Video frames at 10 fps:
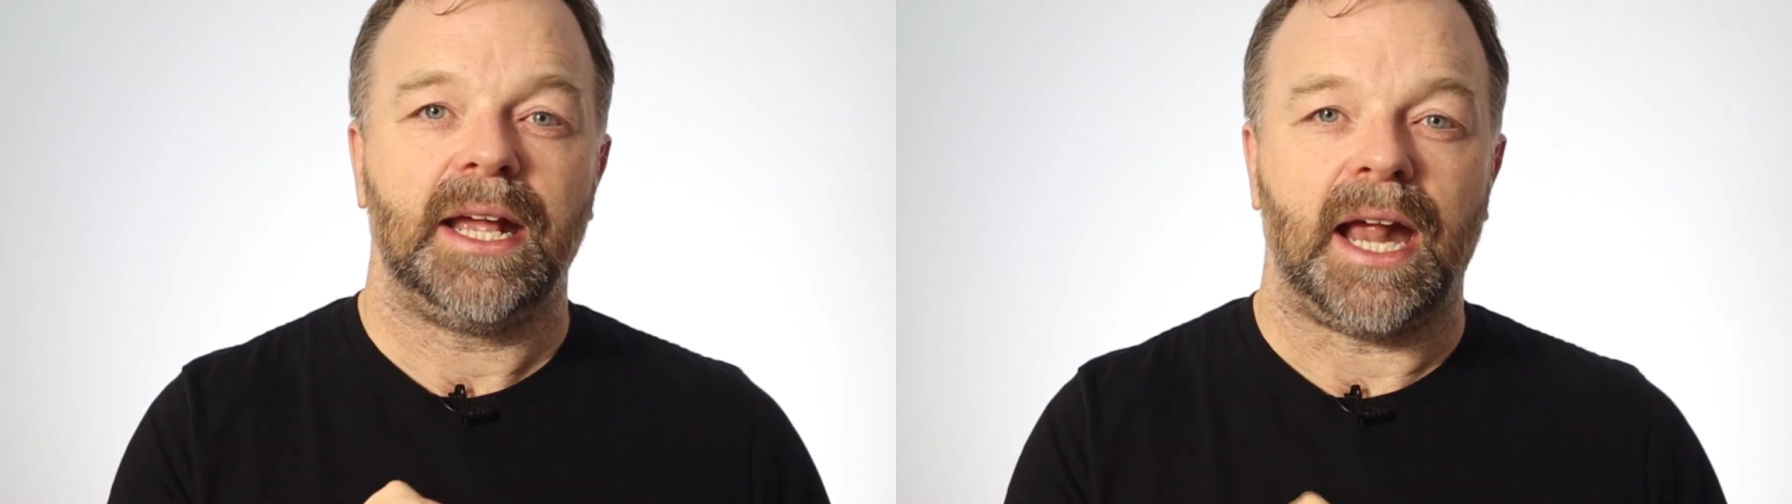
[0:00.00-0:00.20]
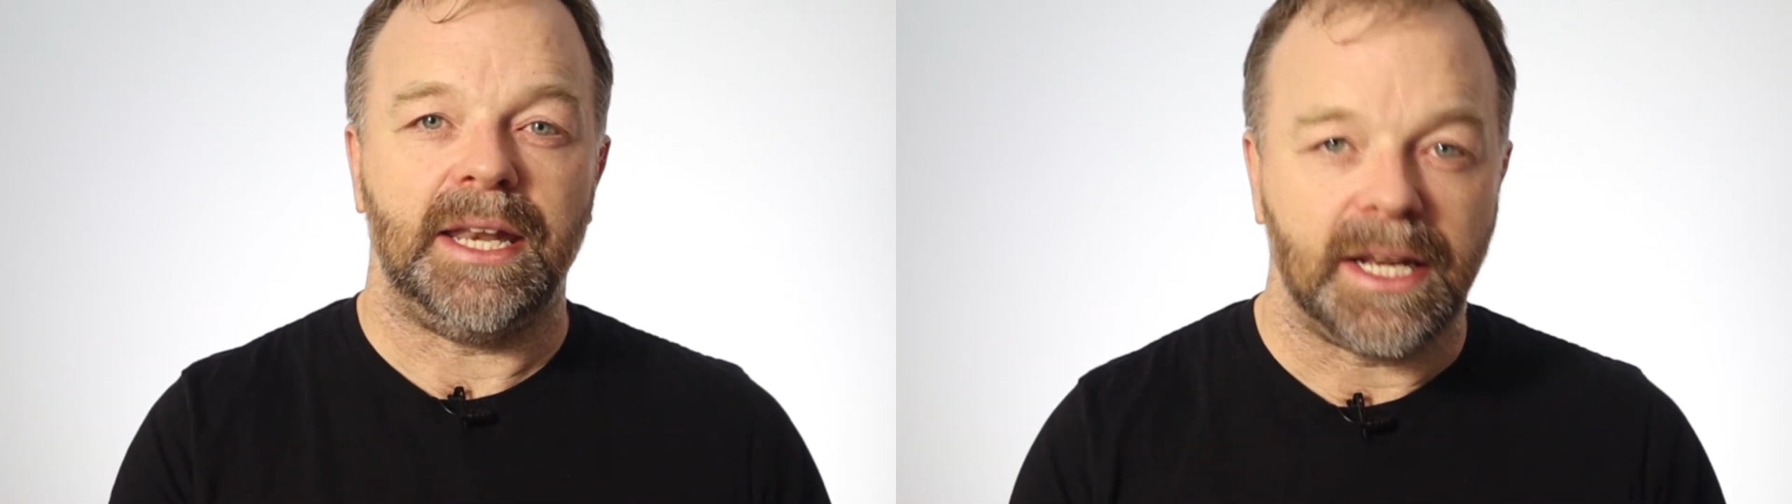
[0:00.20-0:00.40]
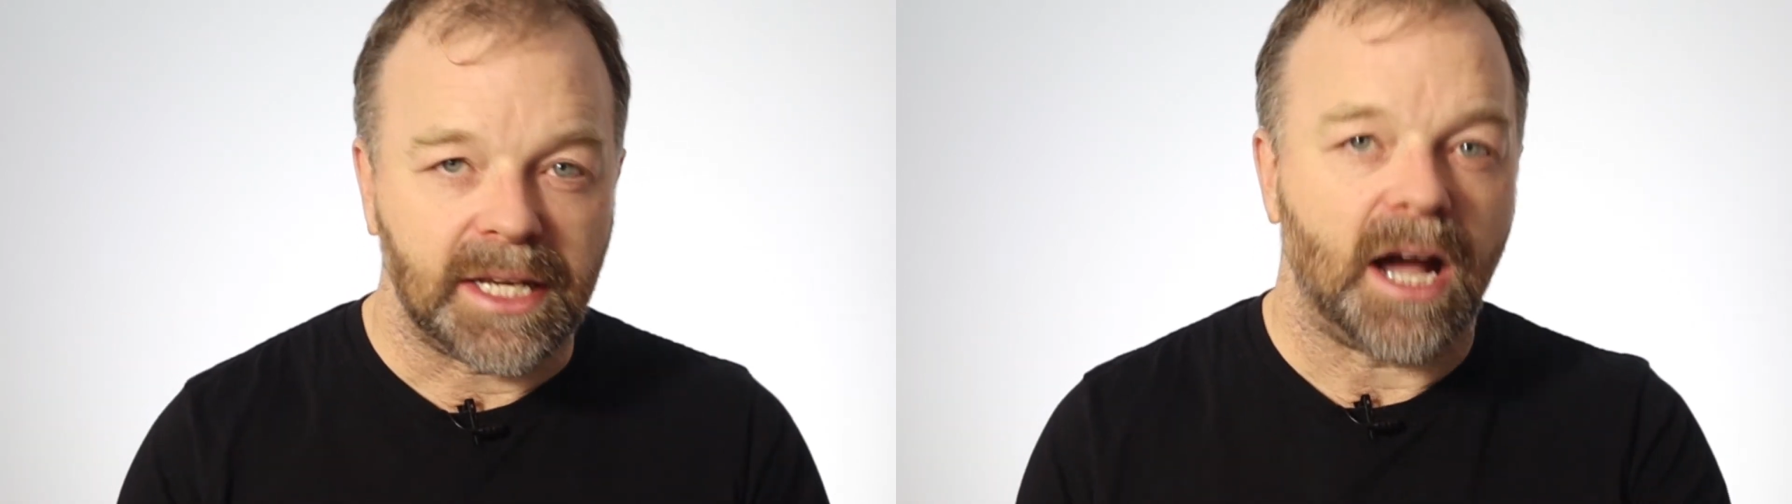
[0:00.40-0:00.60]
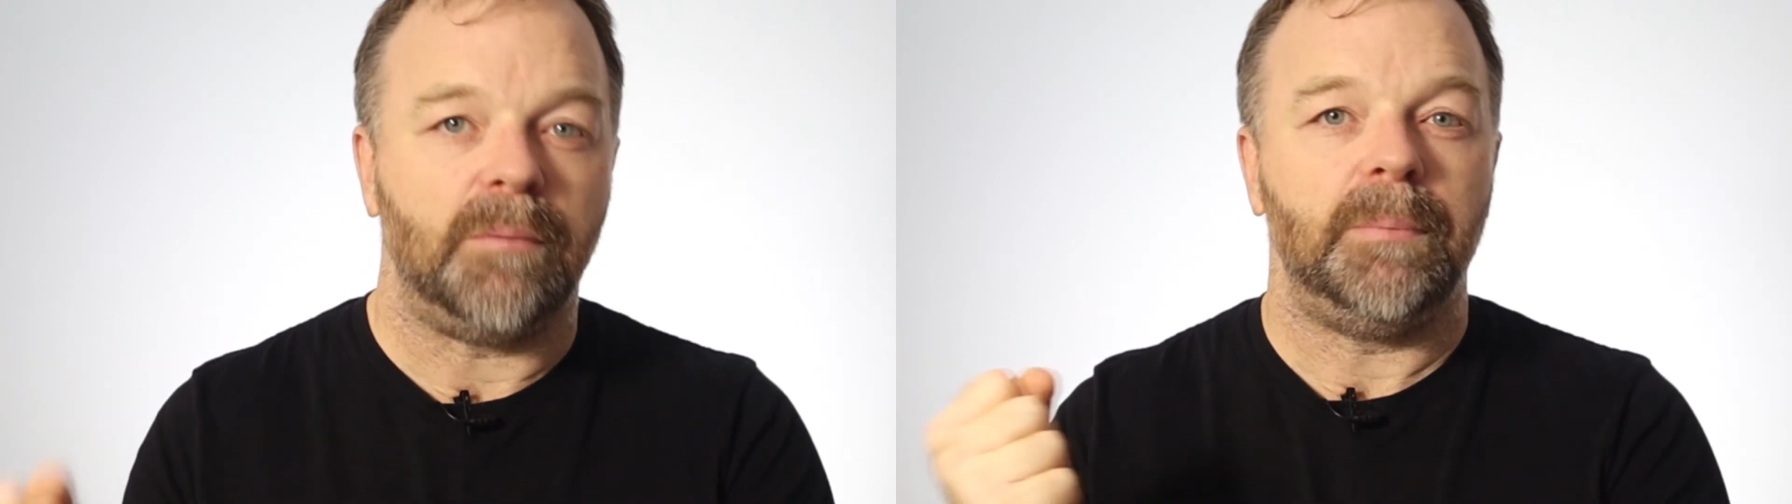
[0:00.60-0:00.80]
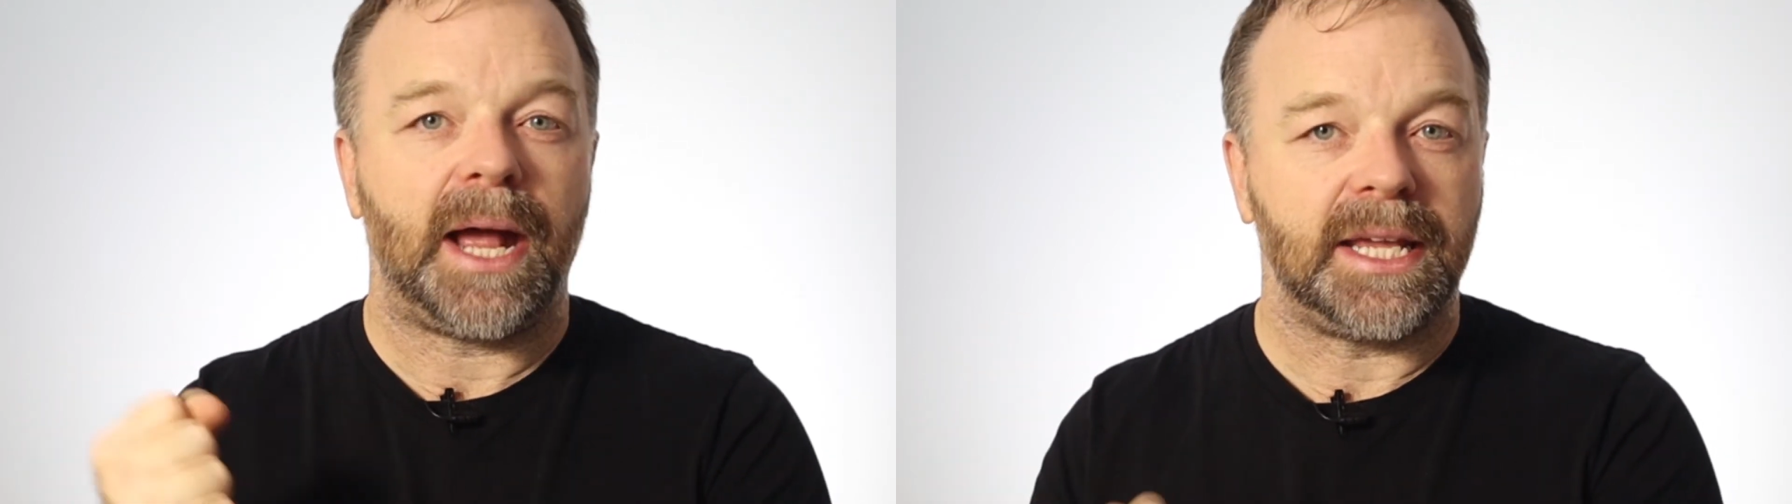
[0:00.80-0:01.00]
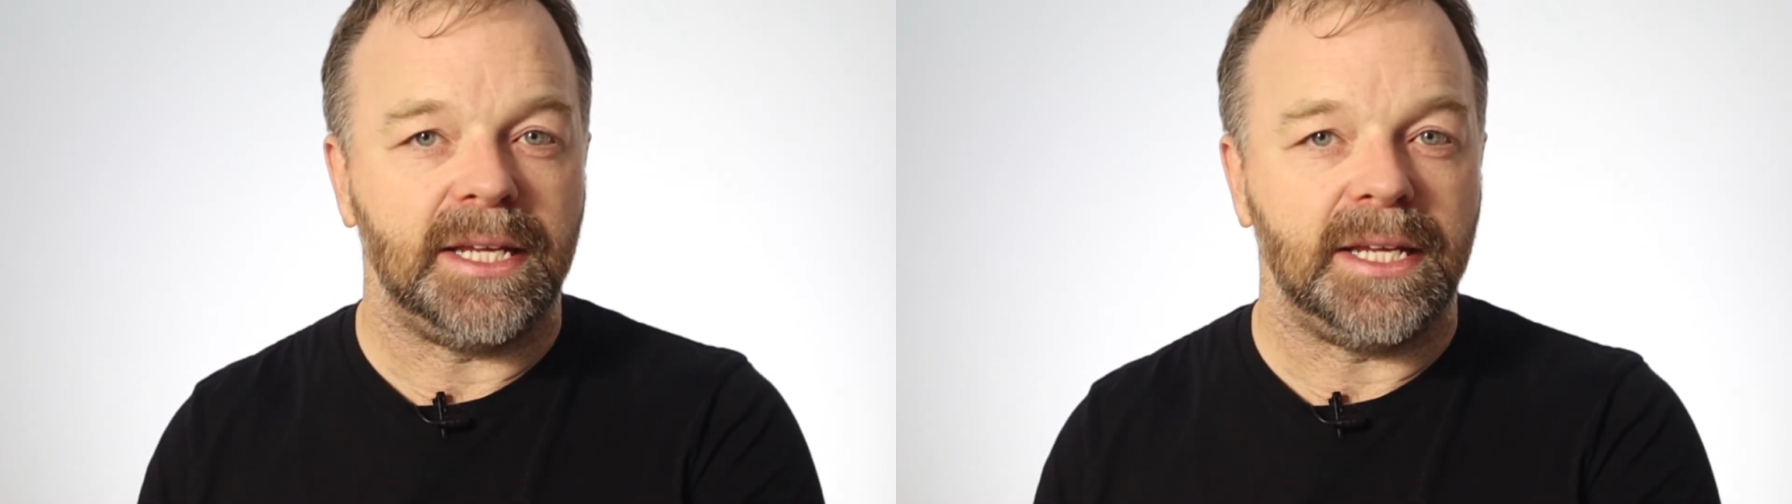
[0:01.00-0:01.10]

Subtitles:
and then come back